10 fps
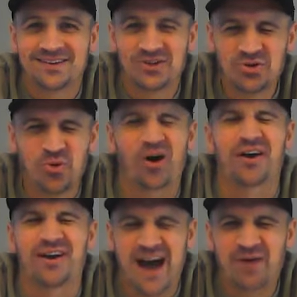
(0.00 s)
You
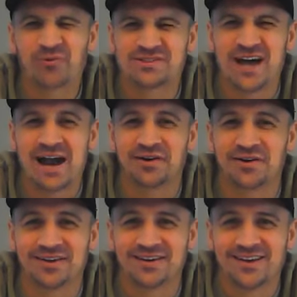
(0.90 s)
are not
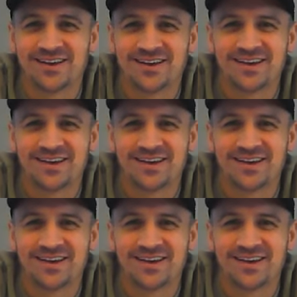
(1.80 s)
retiring.